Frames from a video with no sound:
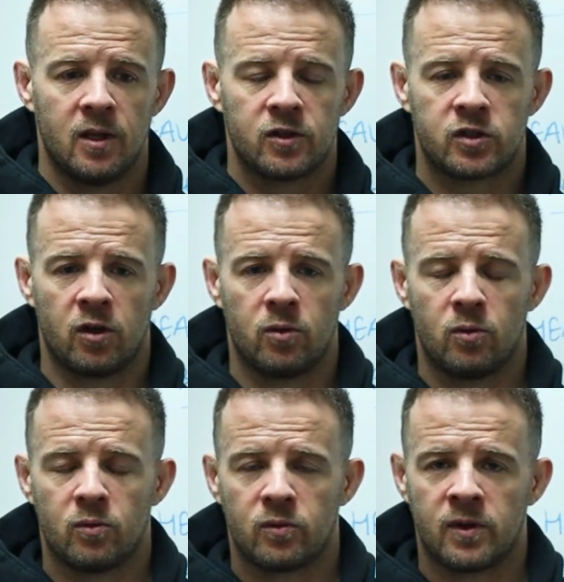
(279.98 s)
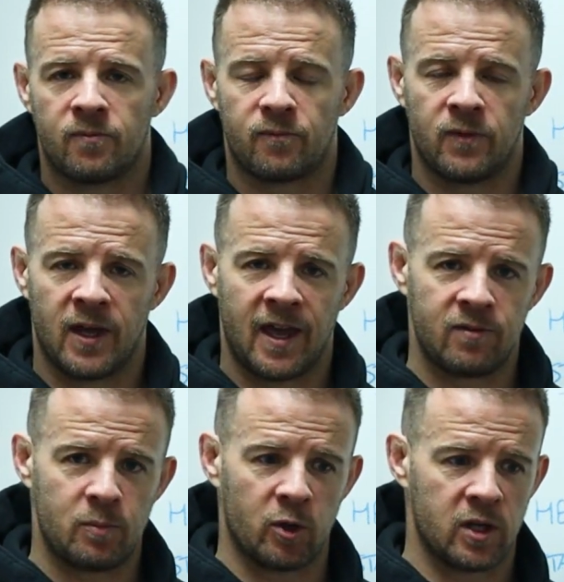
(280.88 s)
So the
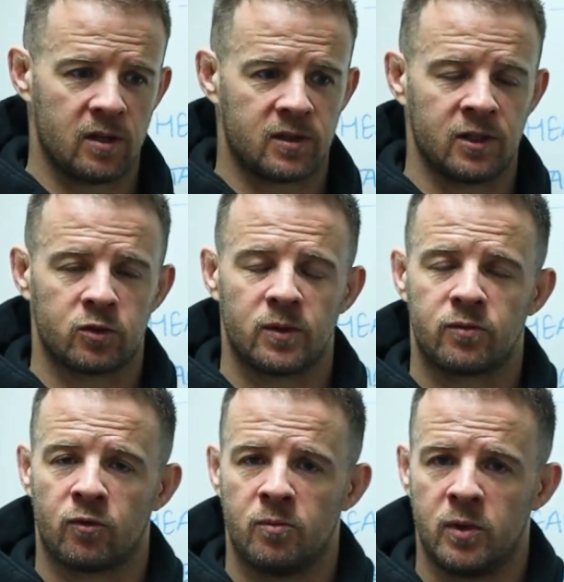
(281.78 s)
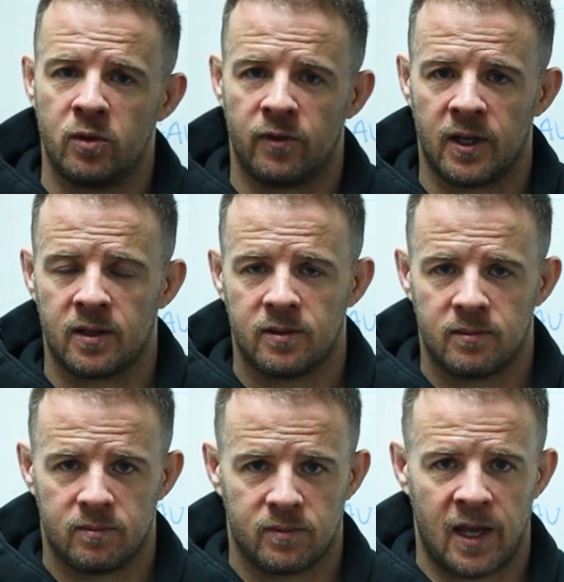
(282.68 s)
heavy body deals with removing
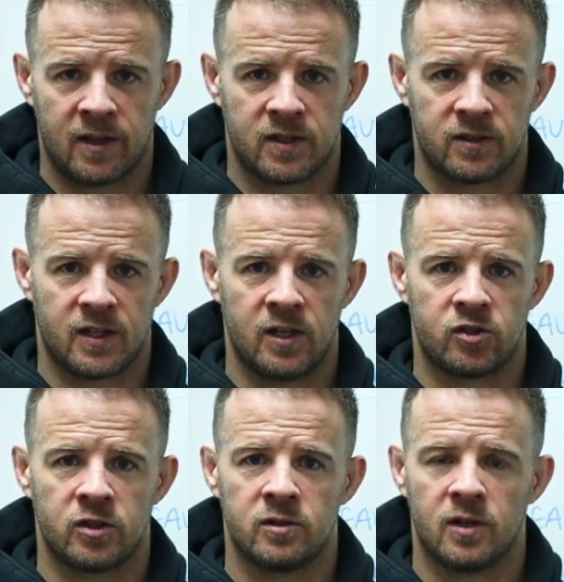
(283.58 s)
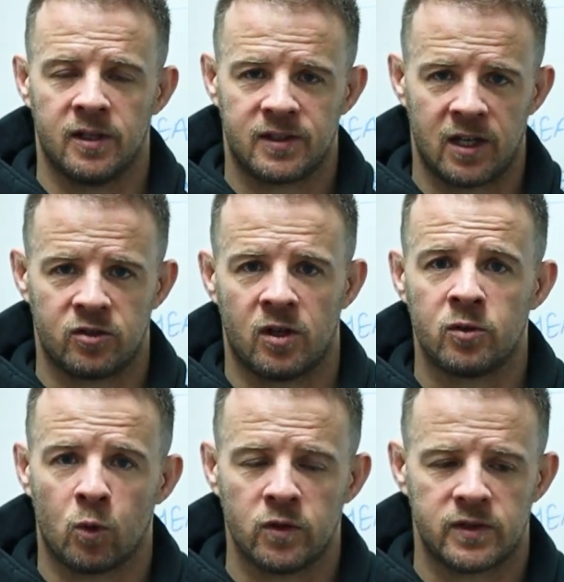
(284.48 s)
excess tension and
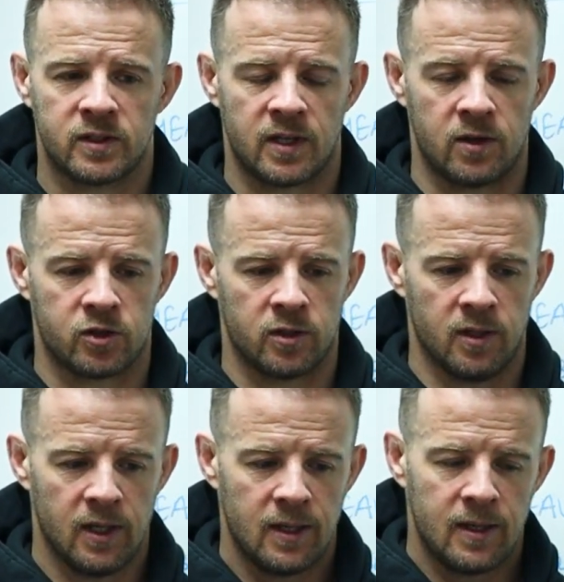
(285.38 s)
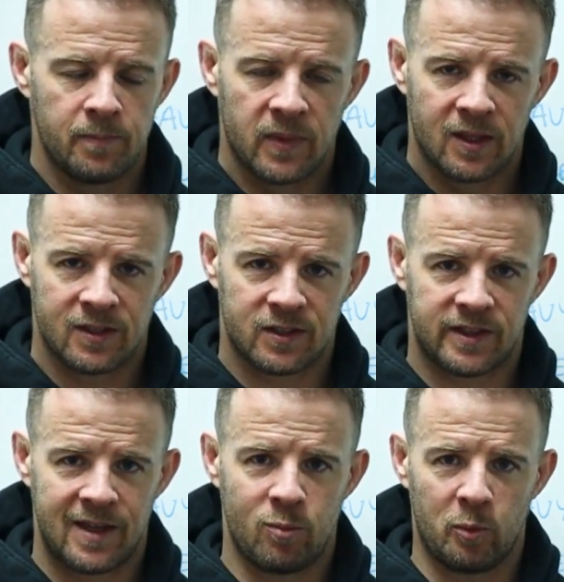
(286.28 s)
unwanted tension. The
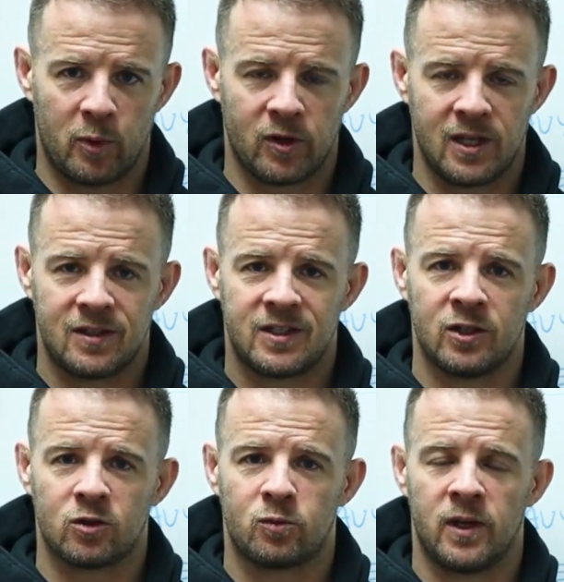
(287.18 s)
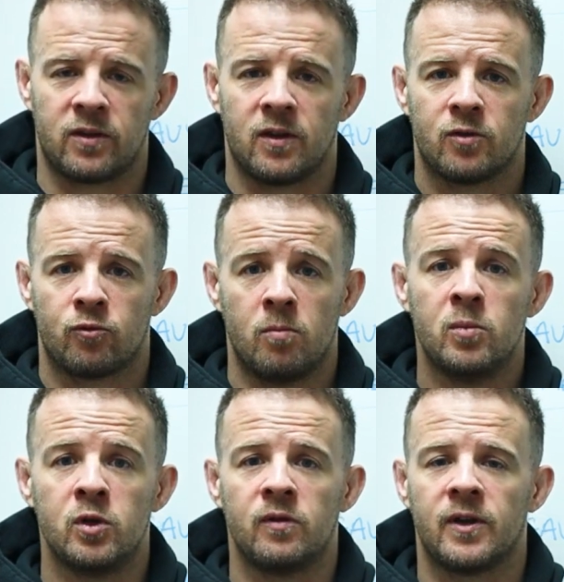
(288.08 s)
stable body deals with
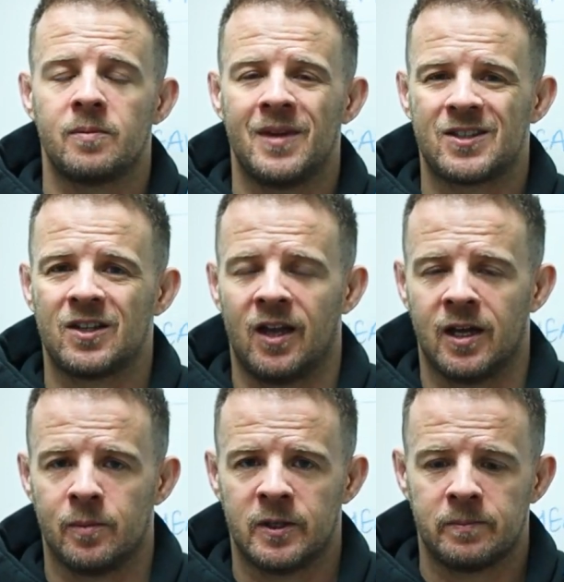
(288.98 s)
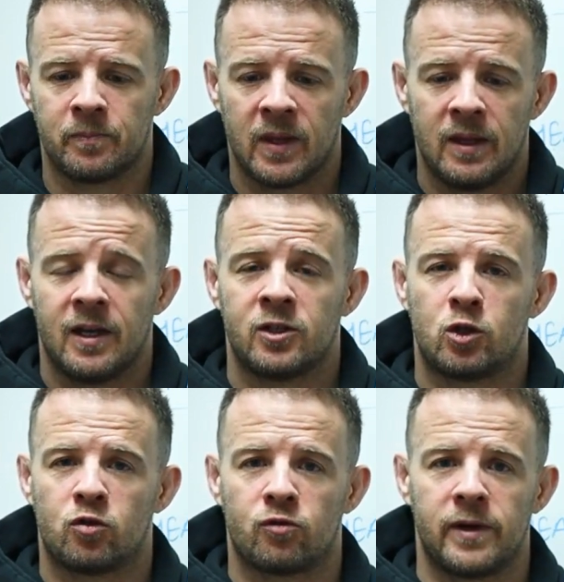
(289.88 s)
removing misalignment and
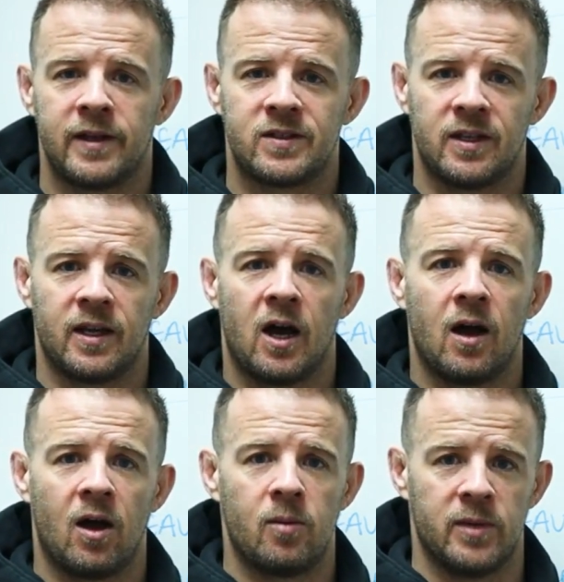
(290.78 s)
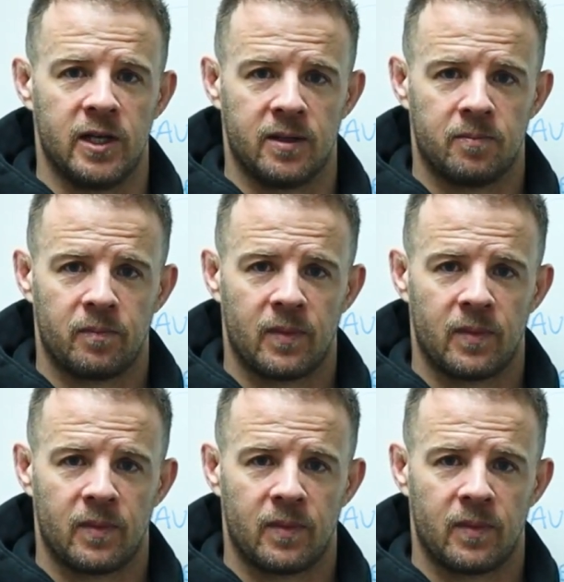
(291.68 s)
creating harmony.